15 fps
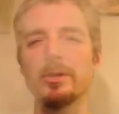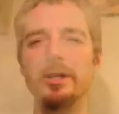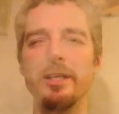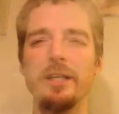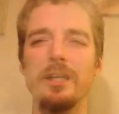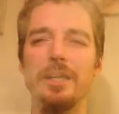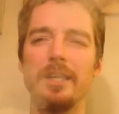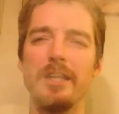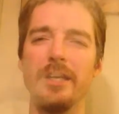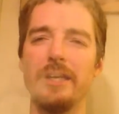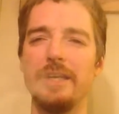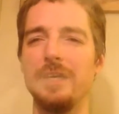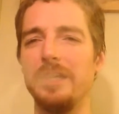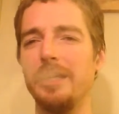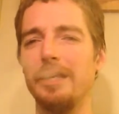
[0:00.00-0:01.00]

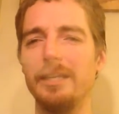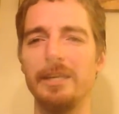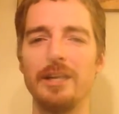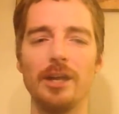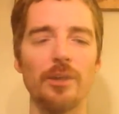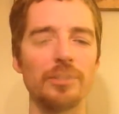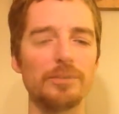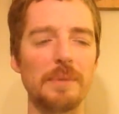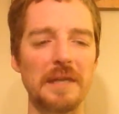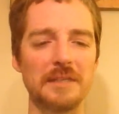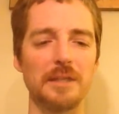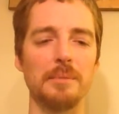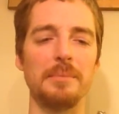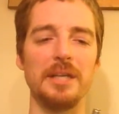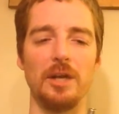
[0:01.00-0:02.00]
really,
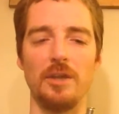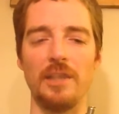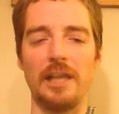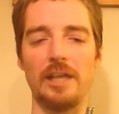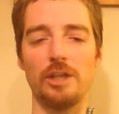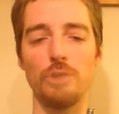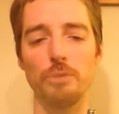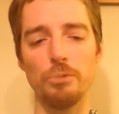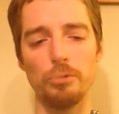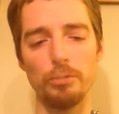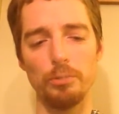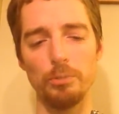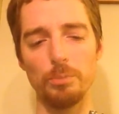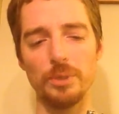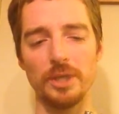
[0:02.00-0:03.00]
expected to be all that
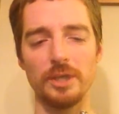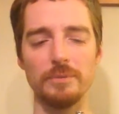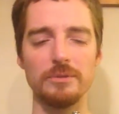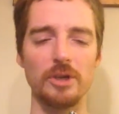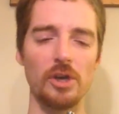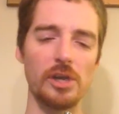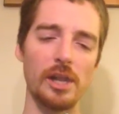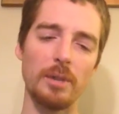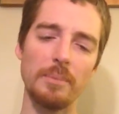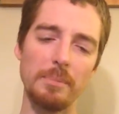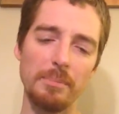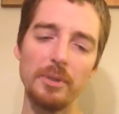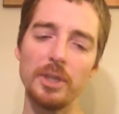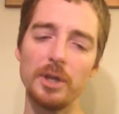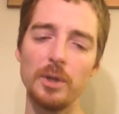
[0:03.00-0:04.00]
cool, but it turned out to be
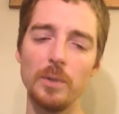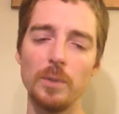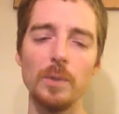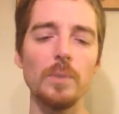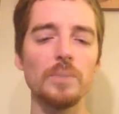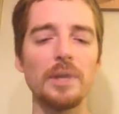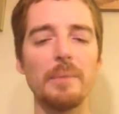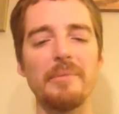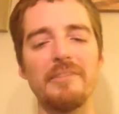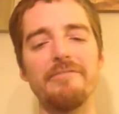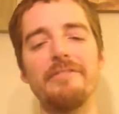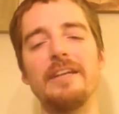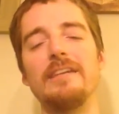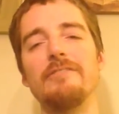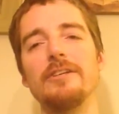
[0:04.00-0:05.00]
pretty cool. Not my
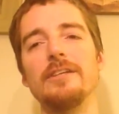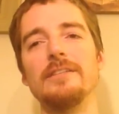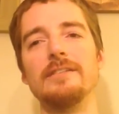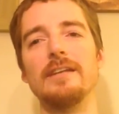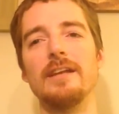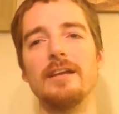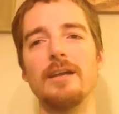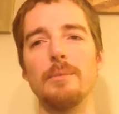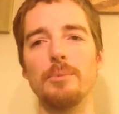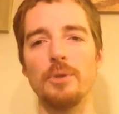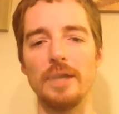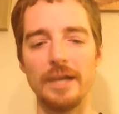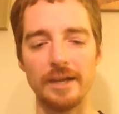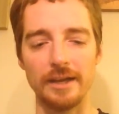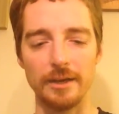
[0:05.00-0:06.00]
favorite. It's got a couple
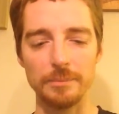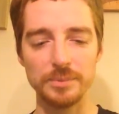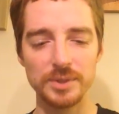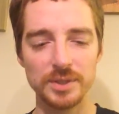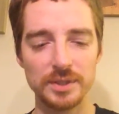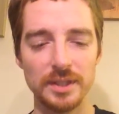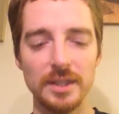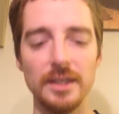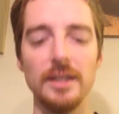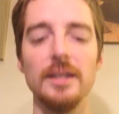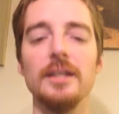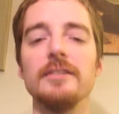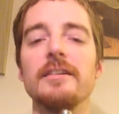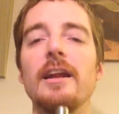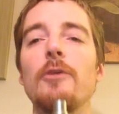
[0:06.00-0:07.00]
hang-ups.
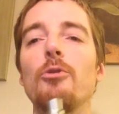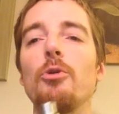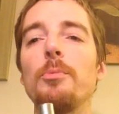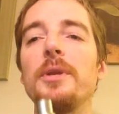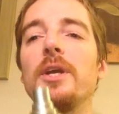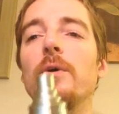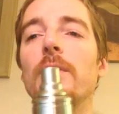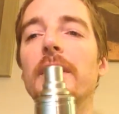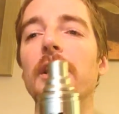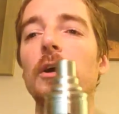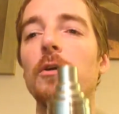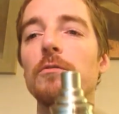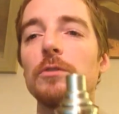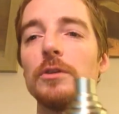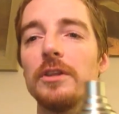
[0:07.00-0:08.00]
Today we'll be going
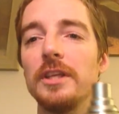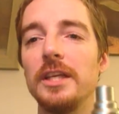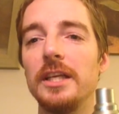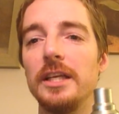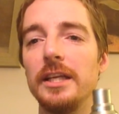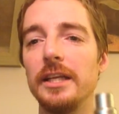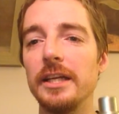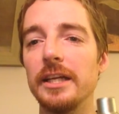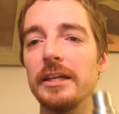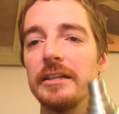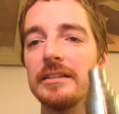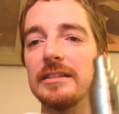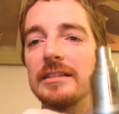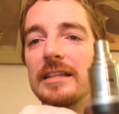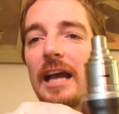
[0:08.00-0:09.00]
over the
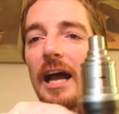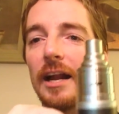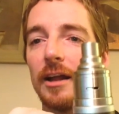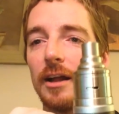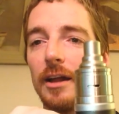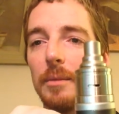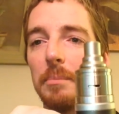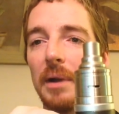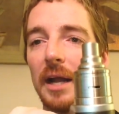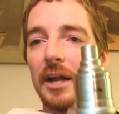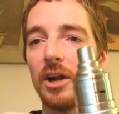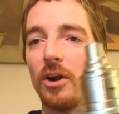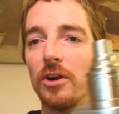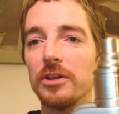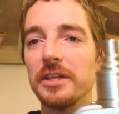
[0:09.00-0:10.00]
Cascada by
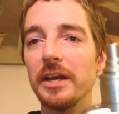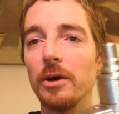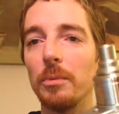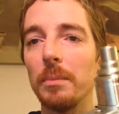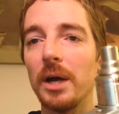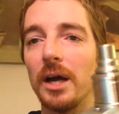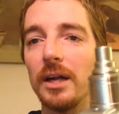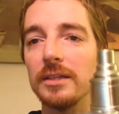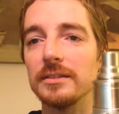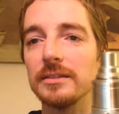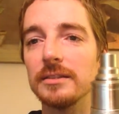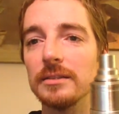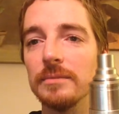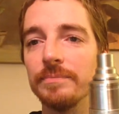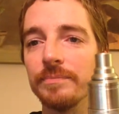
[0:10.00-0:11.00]
Cartel
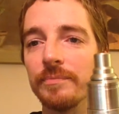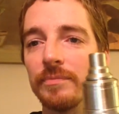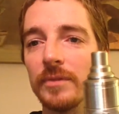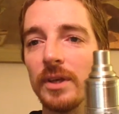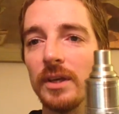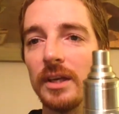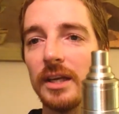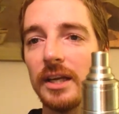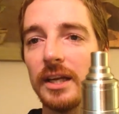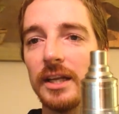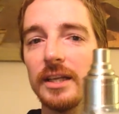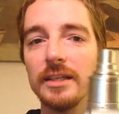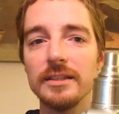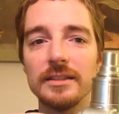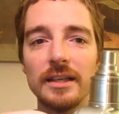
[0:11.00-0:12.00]
Mods. It
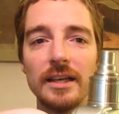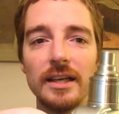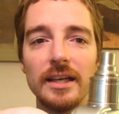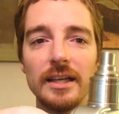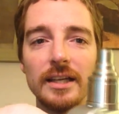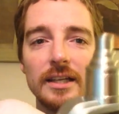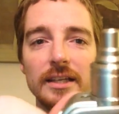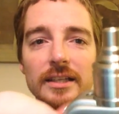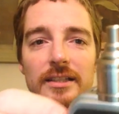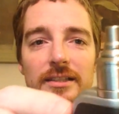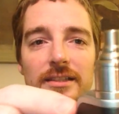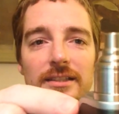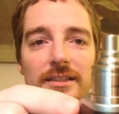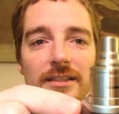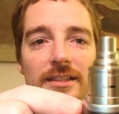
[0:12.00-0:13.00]
is a
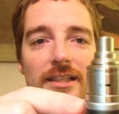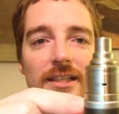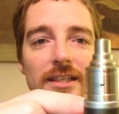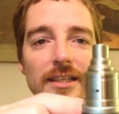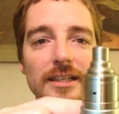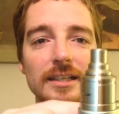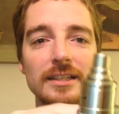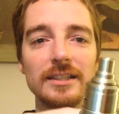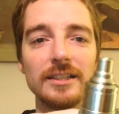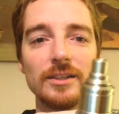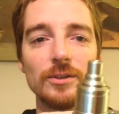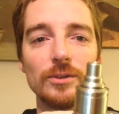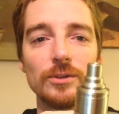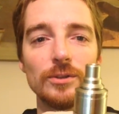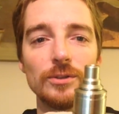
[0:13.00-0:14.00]
sleek,
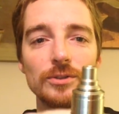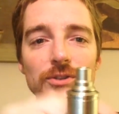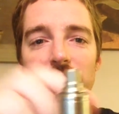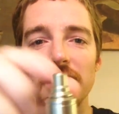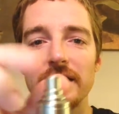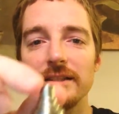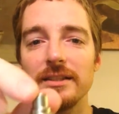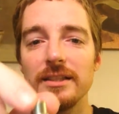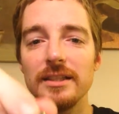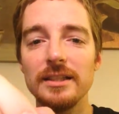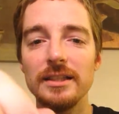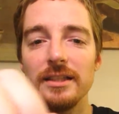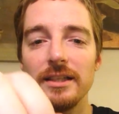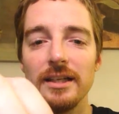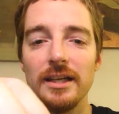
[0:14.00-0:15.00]
little,
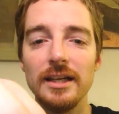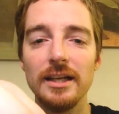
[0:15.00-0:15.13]
sexy,